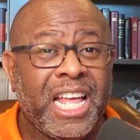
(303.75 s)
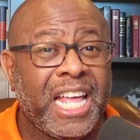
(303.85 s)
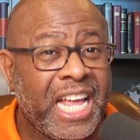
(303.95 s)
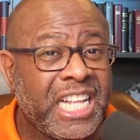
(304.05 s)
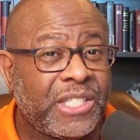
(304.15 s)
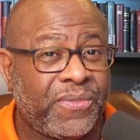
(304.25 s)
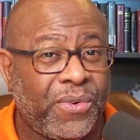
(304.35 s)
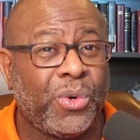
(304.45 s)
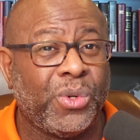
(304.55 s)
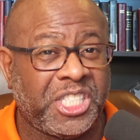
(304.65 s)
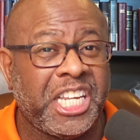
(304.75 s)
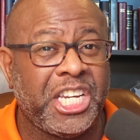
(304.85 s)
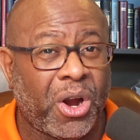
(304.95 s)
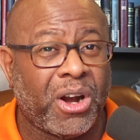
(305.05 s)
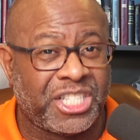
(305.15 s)
it's full
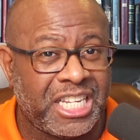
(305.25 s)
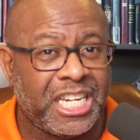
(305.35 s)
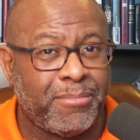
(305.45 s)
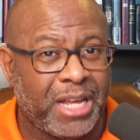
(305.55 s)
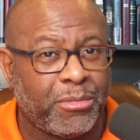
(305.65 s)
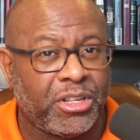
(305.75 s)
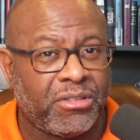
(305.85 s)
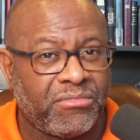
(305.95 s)
CDR city, baby.